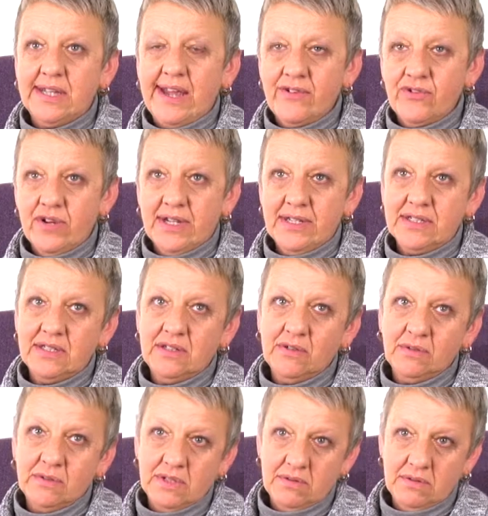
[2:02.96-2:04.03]
"Get dressed and
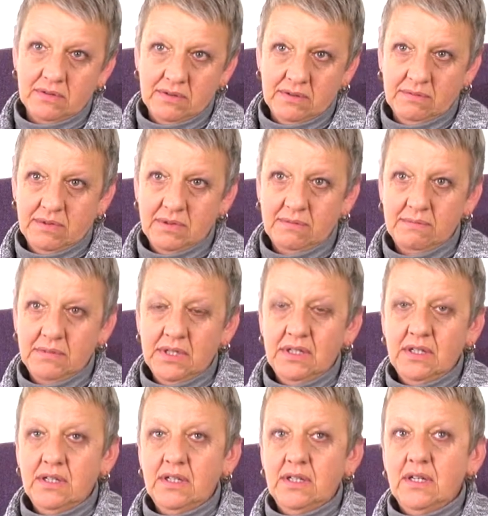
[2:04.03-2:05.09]
go into another room."
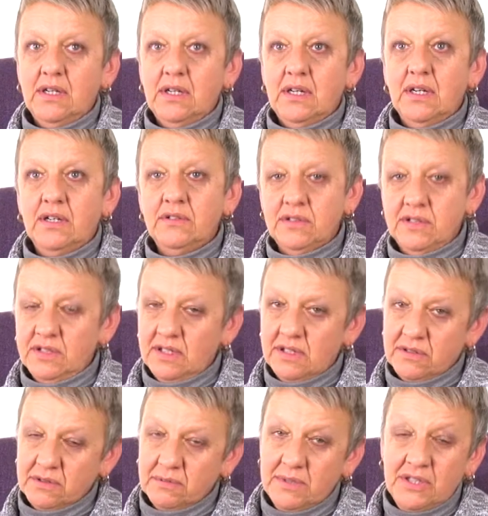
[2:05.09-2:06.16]
Another
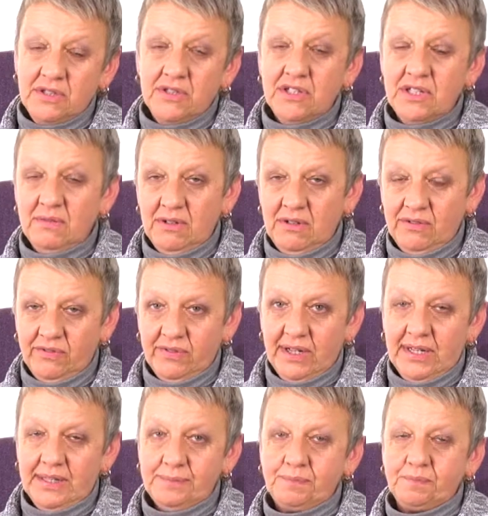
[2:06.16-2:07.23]
nurse come in. She was
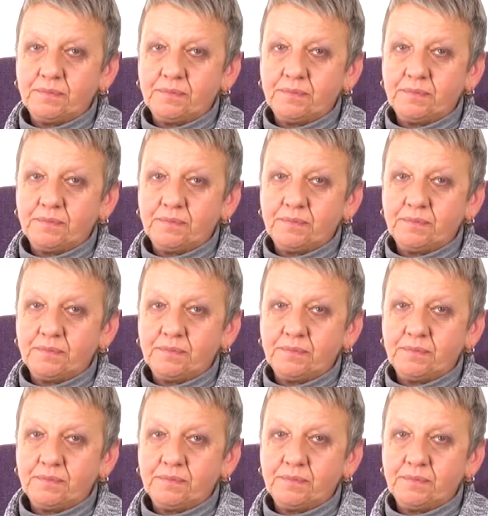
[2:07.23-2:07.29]
lovely,